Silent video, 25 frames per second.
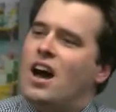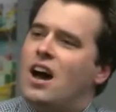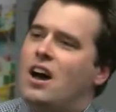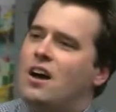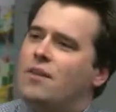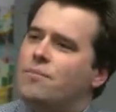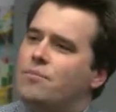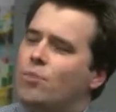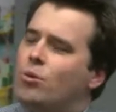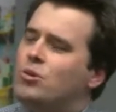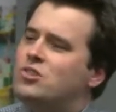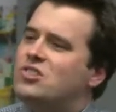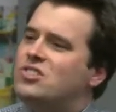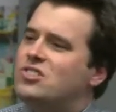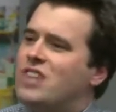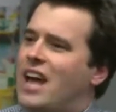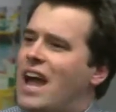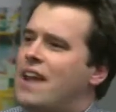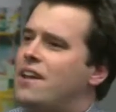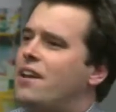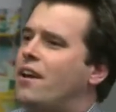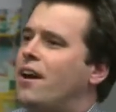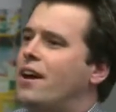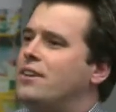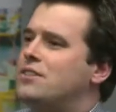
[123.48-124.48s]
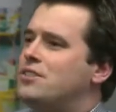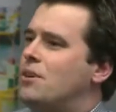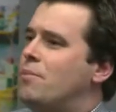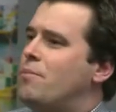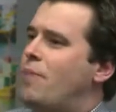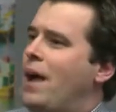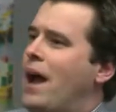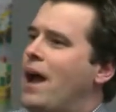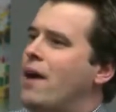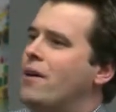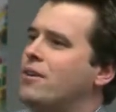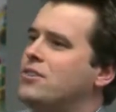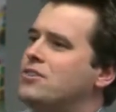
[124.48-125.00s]
a more standardized
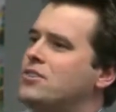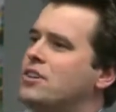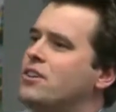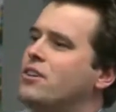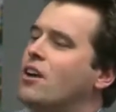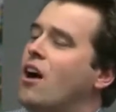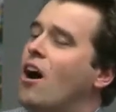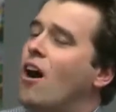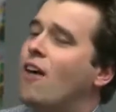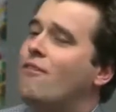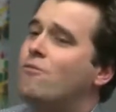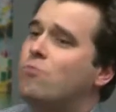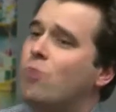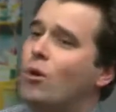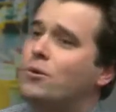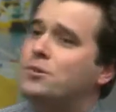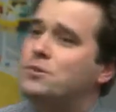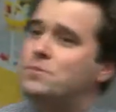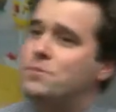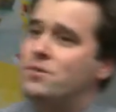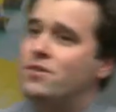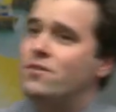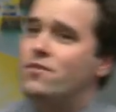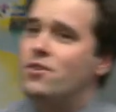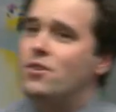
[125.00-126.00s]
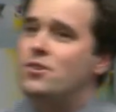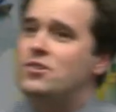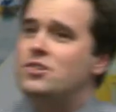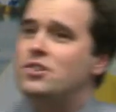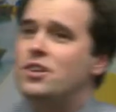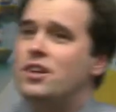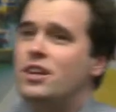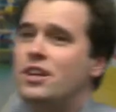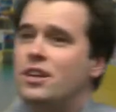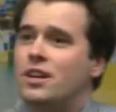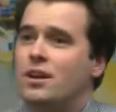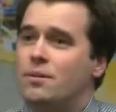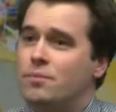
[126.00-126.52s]
comparison of wasp
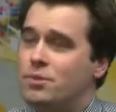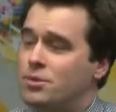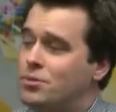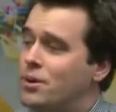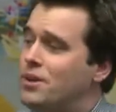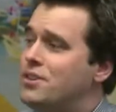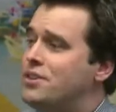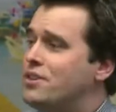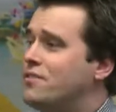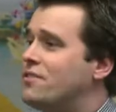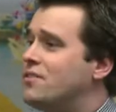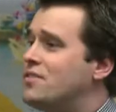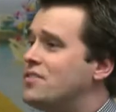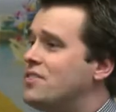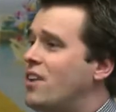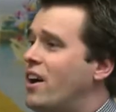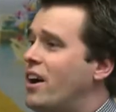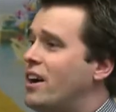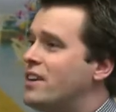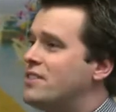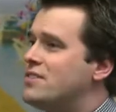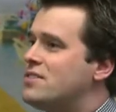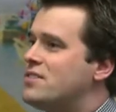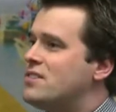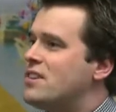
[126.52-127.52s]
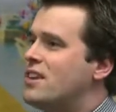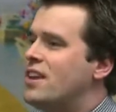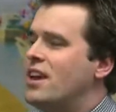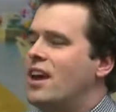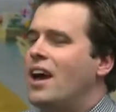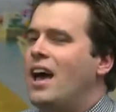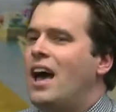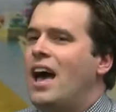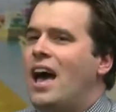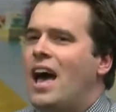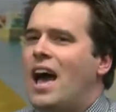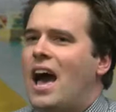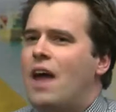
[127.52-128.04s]
diversity between different sites.
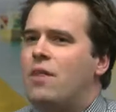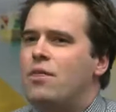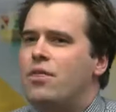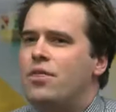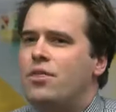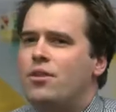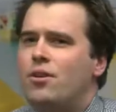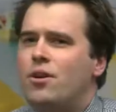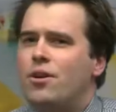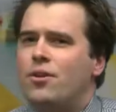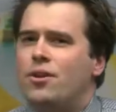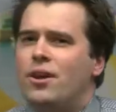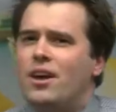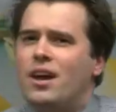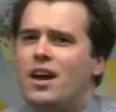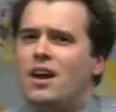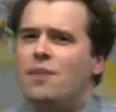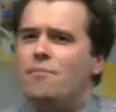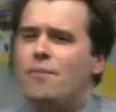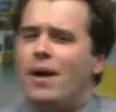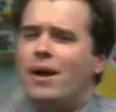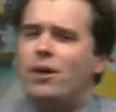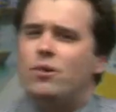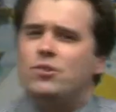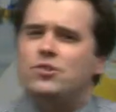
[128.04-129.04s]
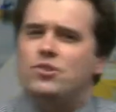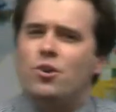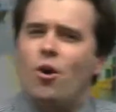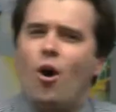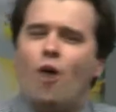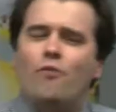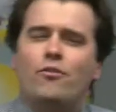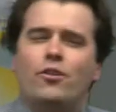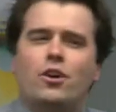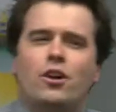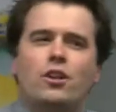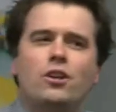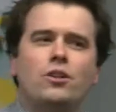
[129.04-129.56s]
And third, it may also
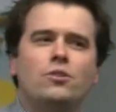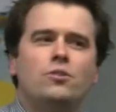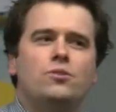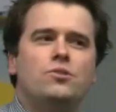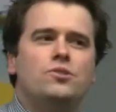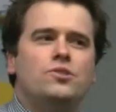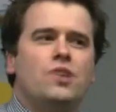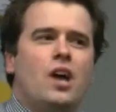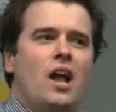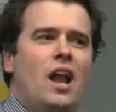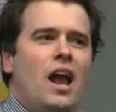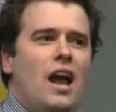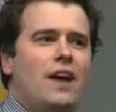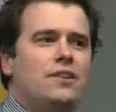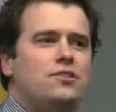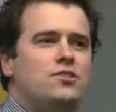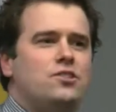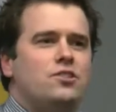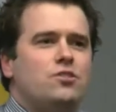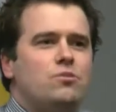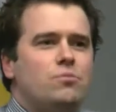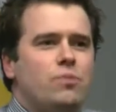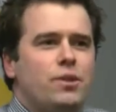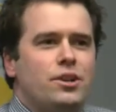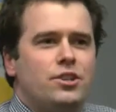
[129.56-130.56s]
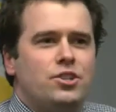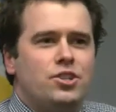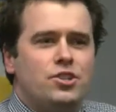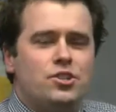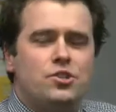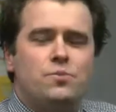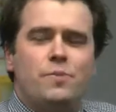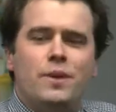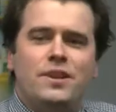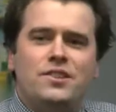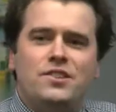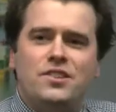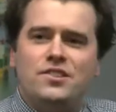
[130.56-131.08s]
offer clues as to which
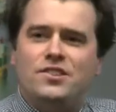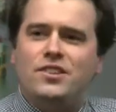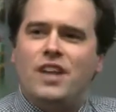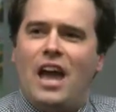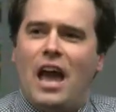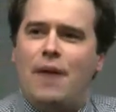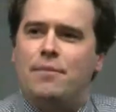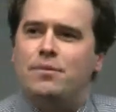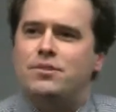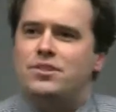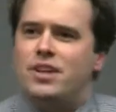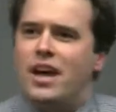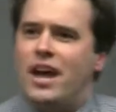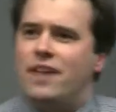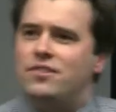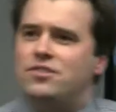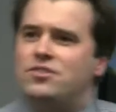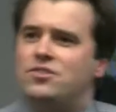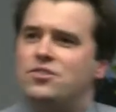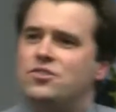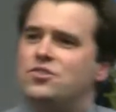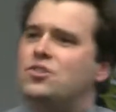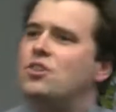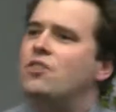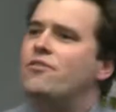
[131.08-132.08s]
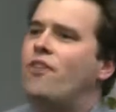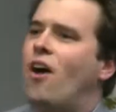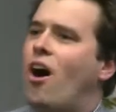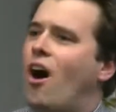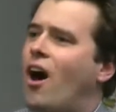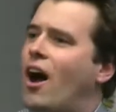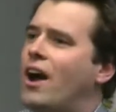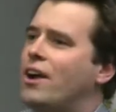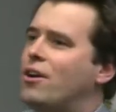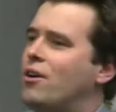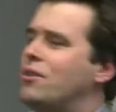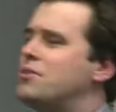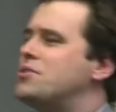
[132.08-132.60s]
species and habitats deserve
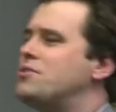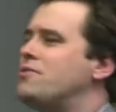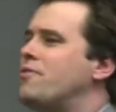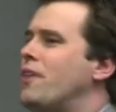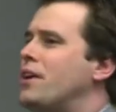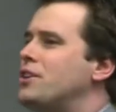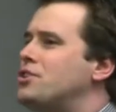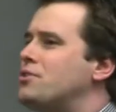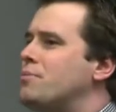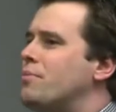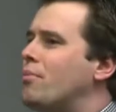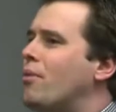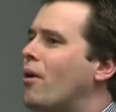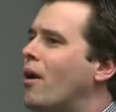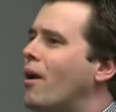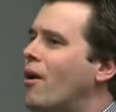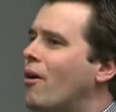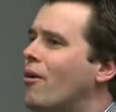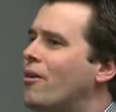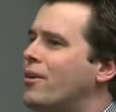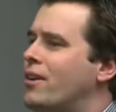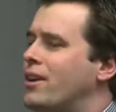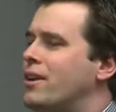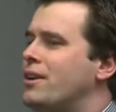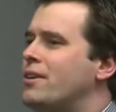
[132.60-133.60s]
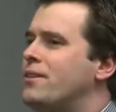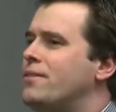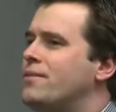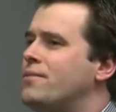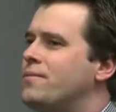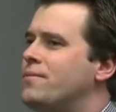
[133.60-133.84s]
higher conservation priority.